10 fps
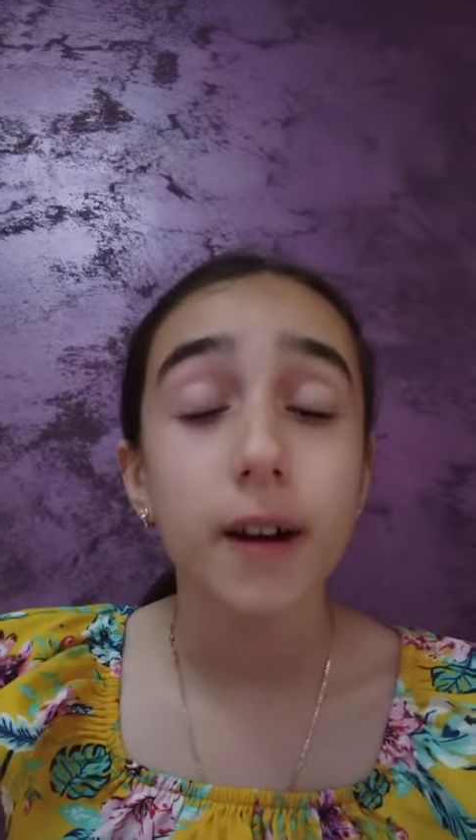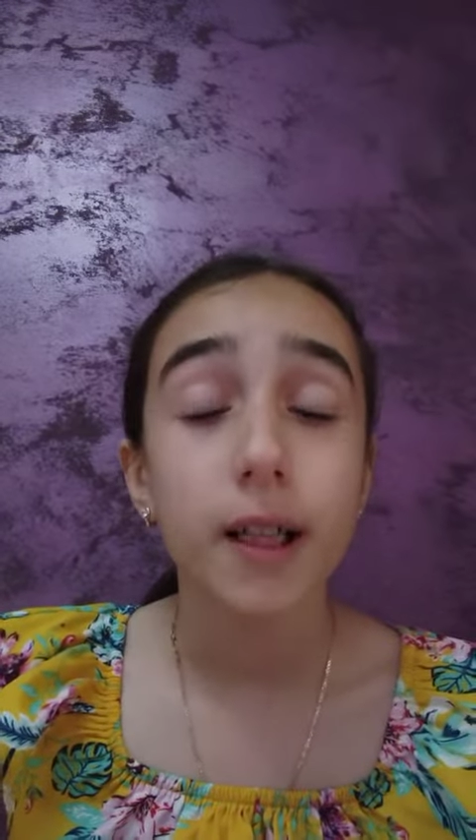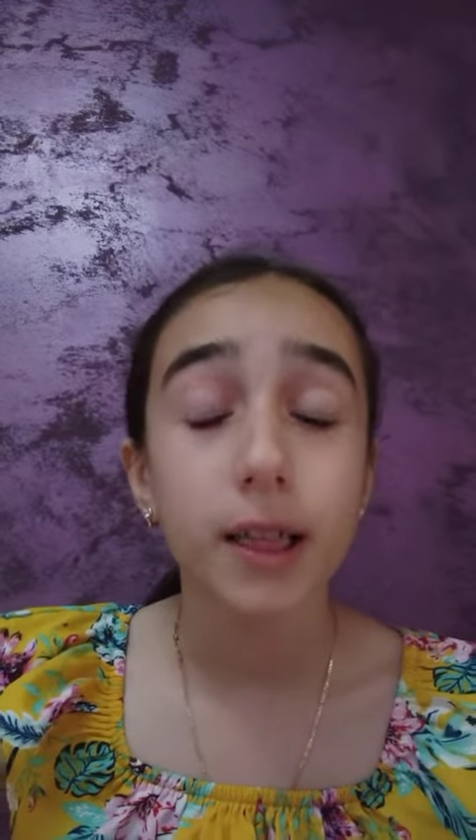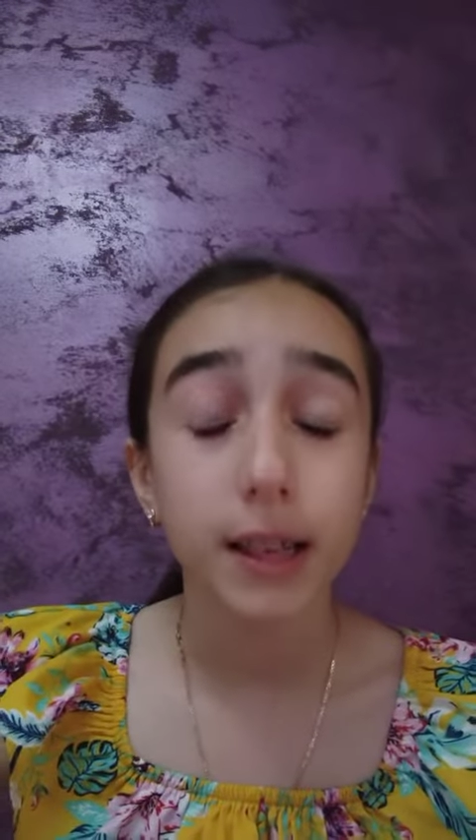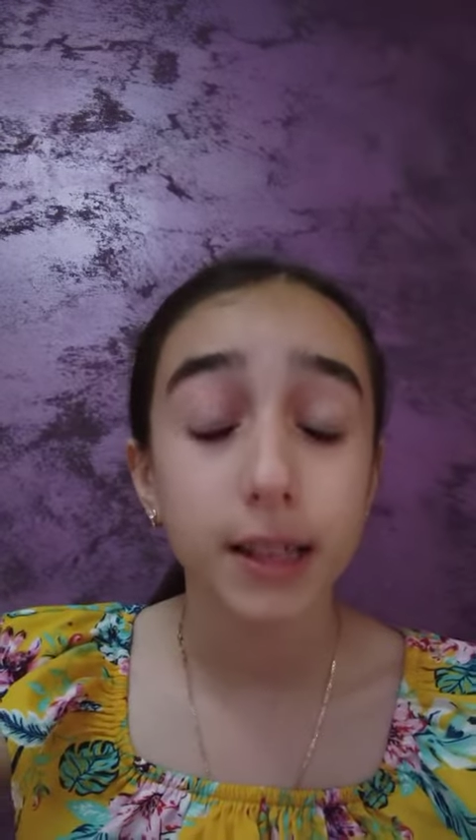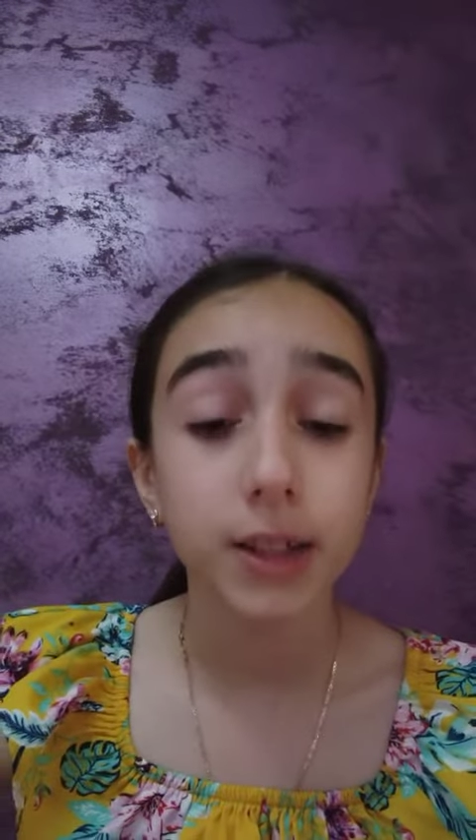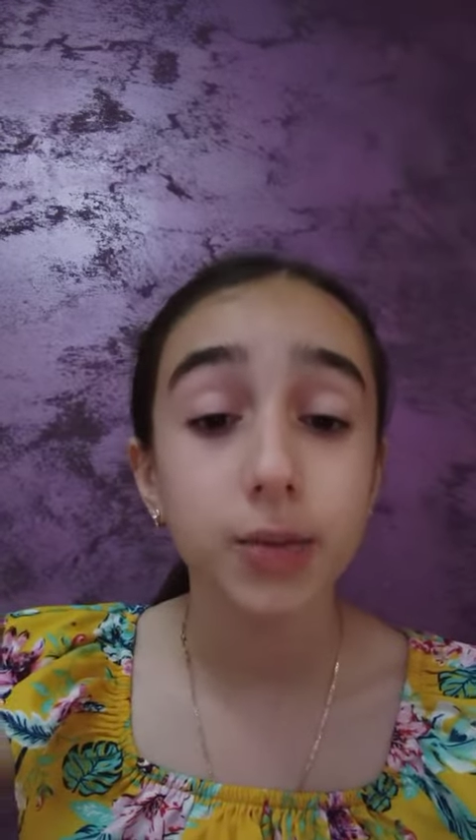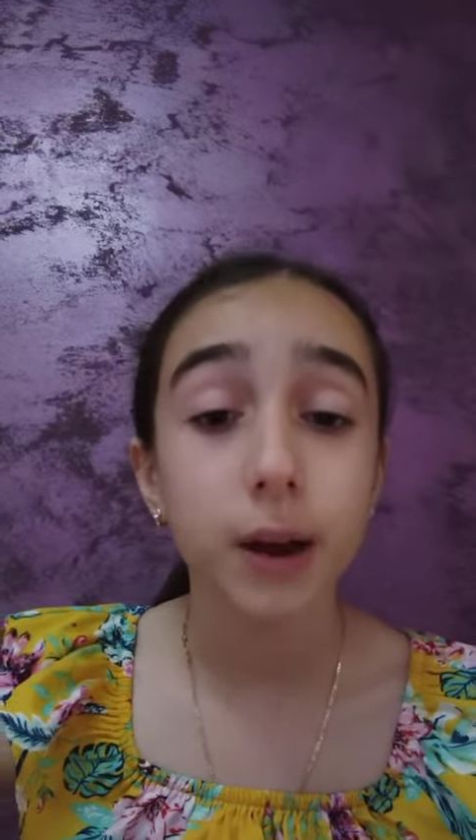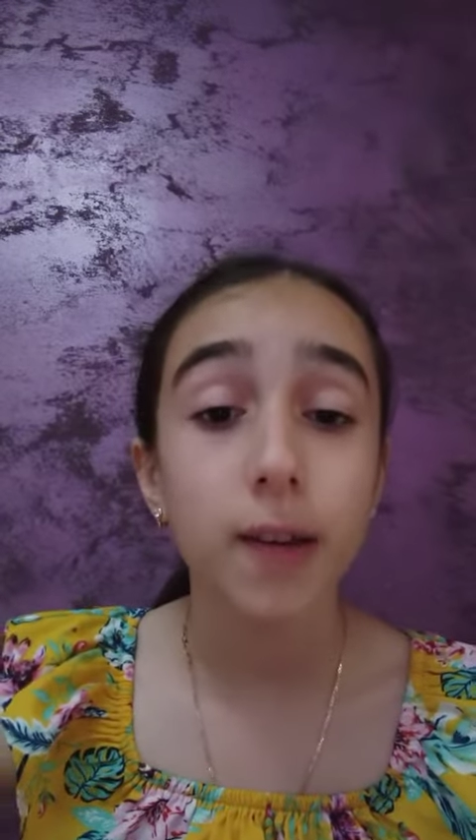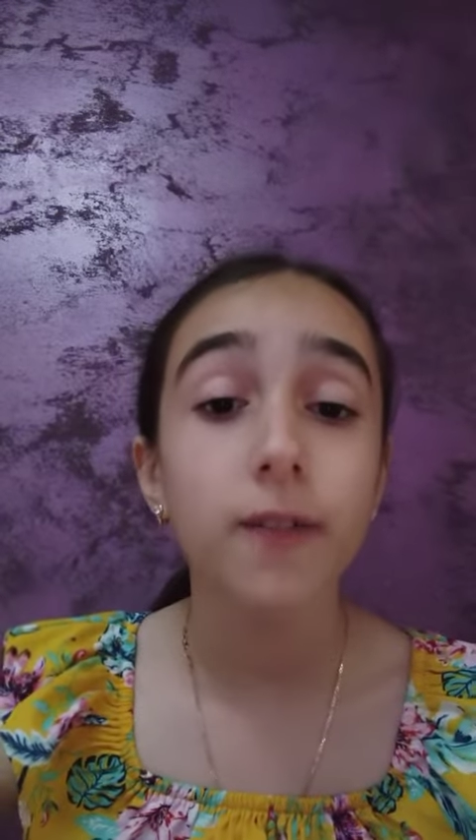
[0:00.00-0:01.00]
listen to
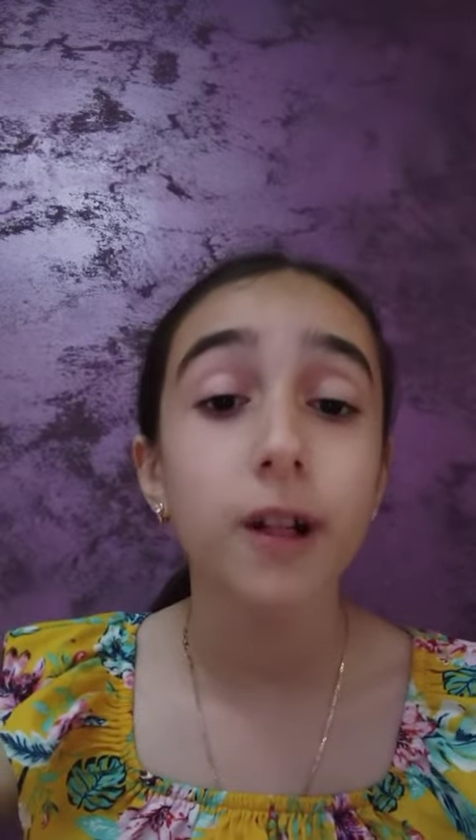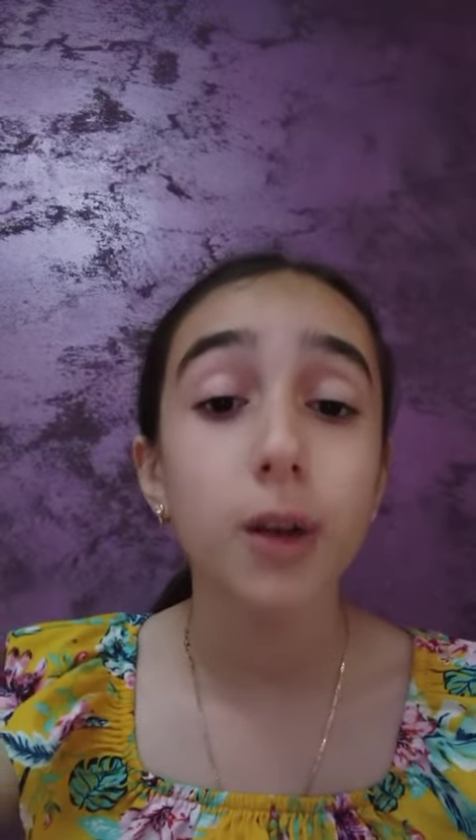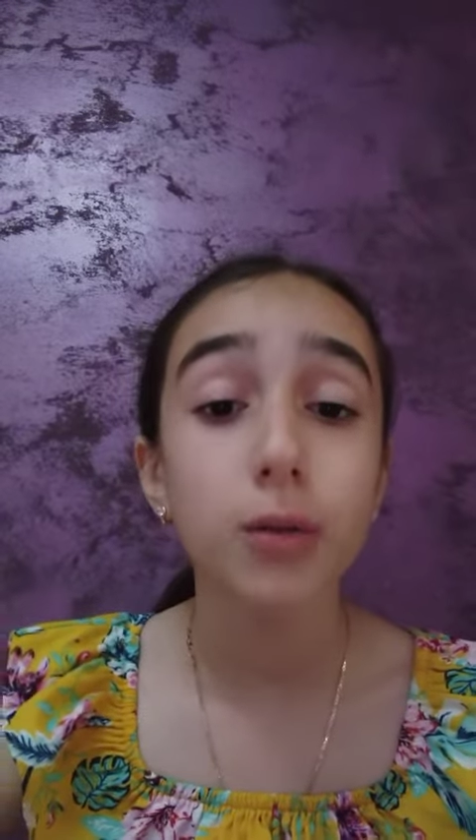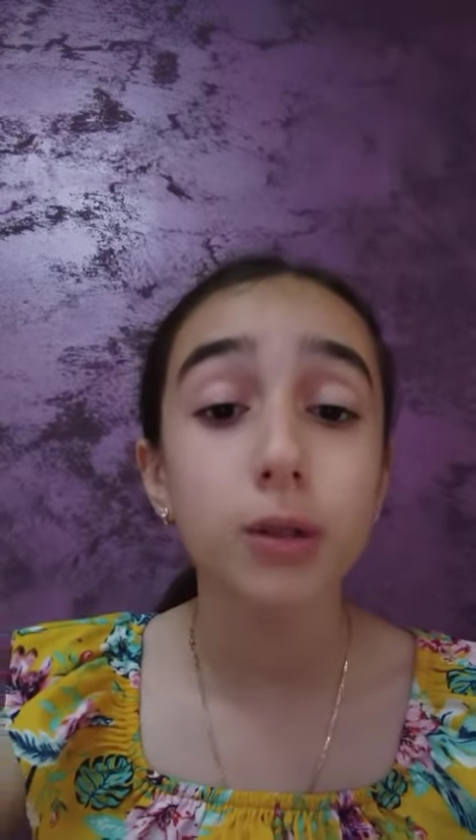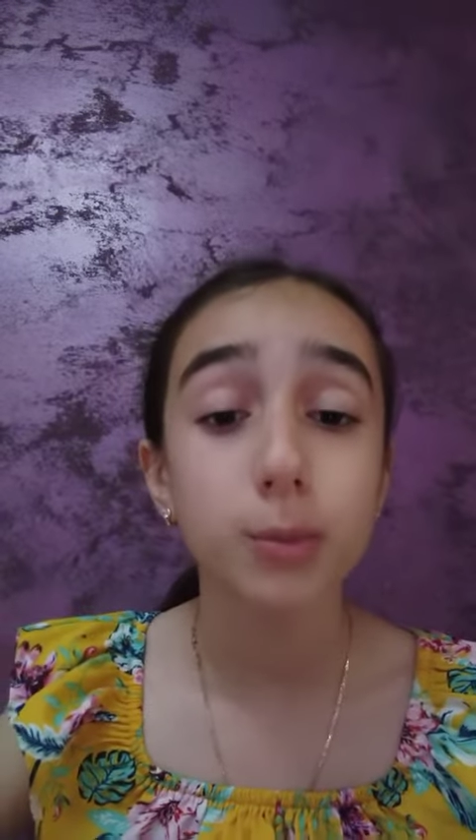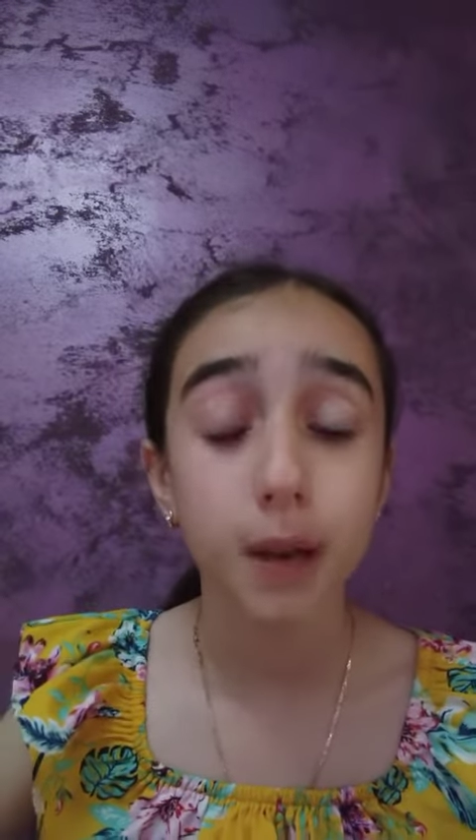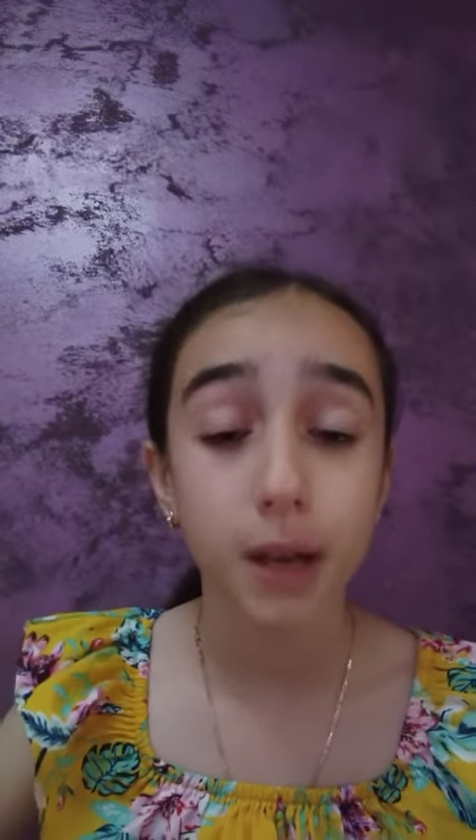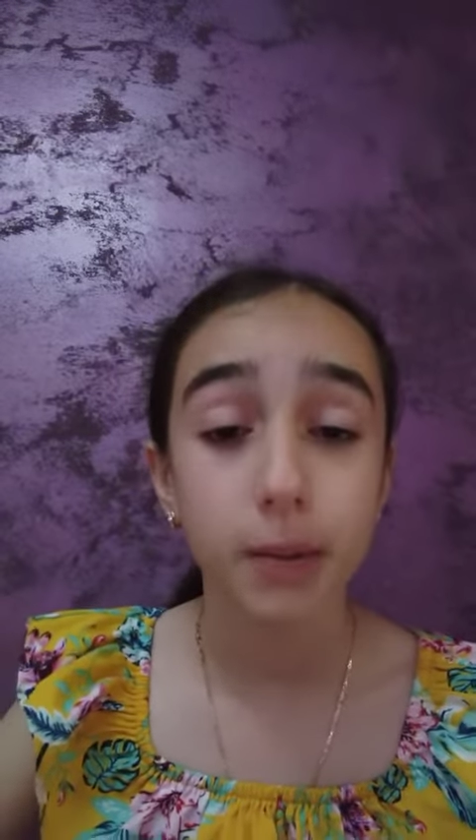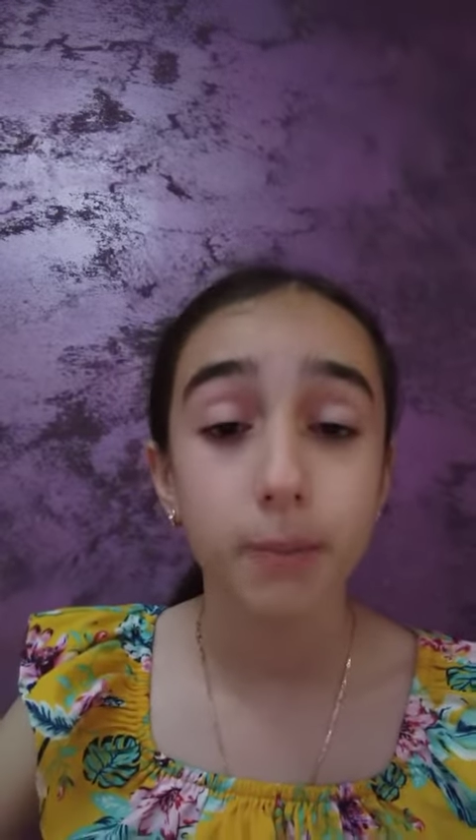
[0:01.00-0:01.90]
my fellow speak.